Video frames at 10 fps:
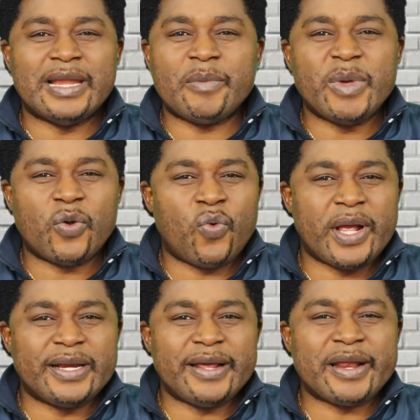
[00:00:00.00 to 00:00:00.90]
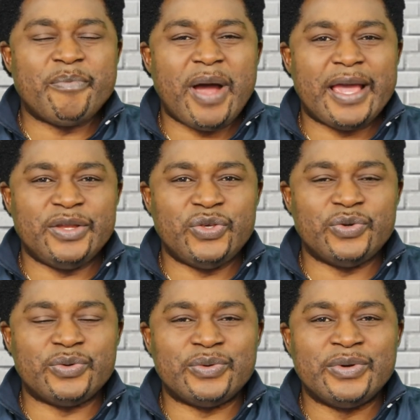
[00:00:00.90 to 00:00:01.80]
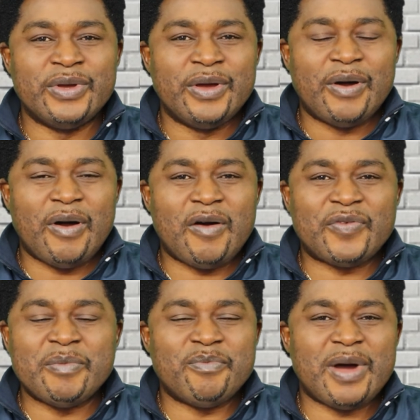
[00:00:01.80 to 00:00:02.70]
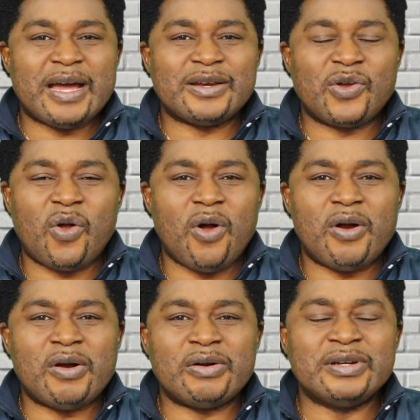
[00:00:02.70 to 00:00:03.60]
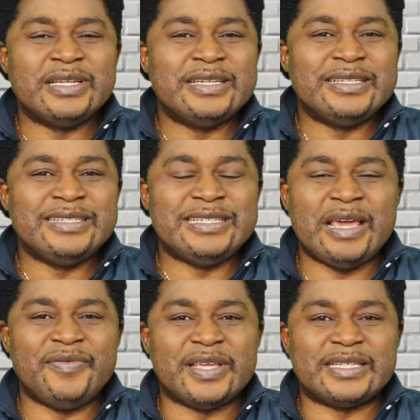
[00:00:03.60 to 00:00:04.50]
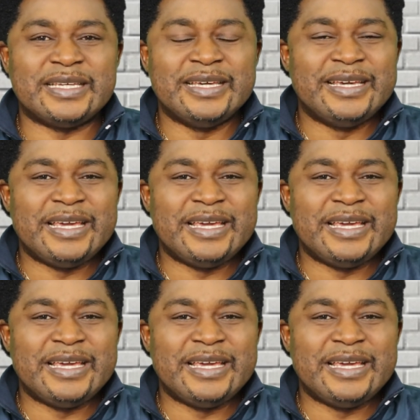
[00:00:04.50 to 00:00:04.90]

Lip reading: Let me quickly remind you of a man called David.